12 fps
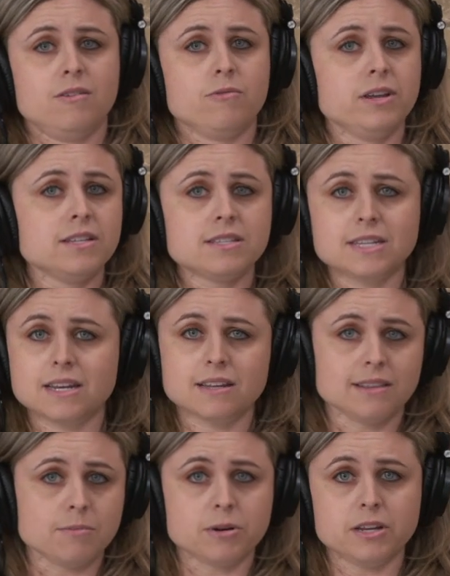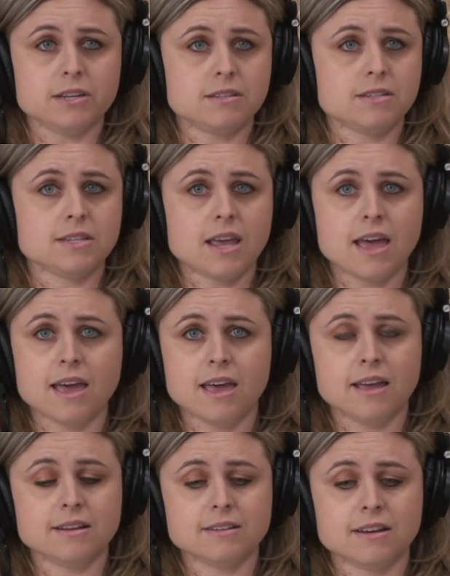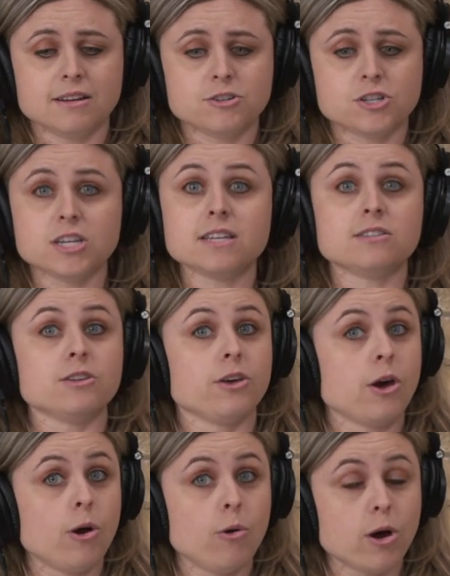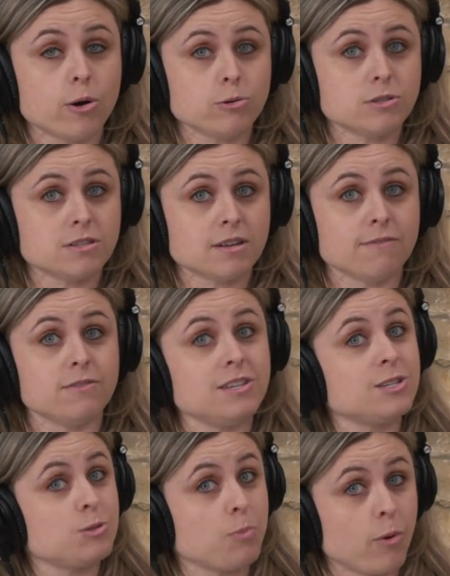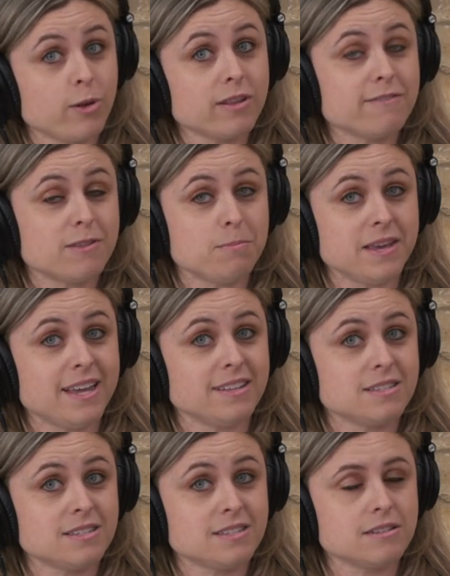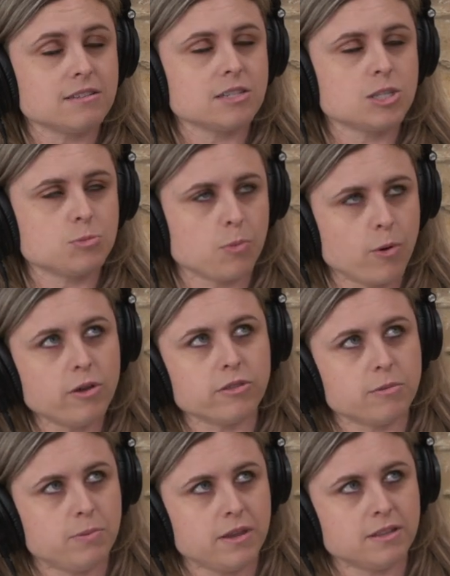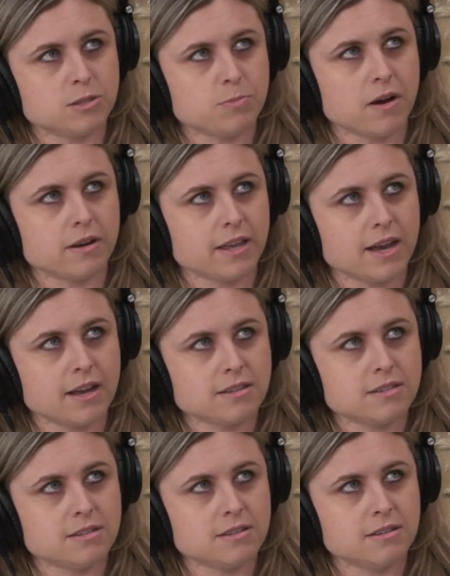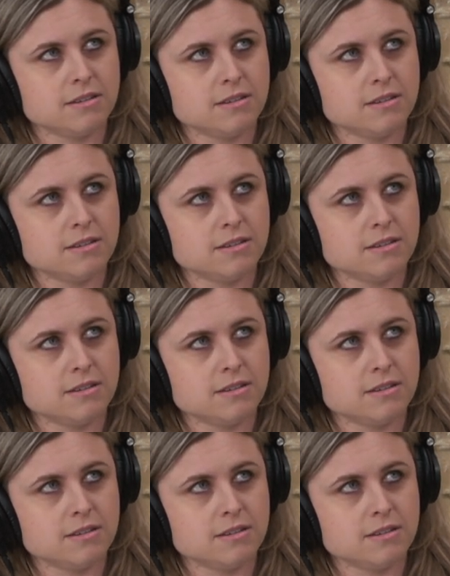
Reinstated Liberties. And uh, she is the co host of the Spoil of the Beans, Spoil the Beans podcast.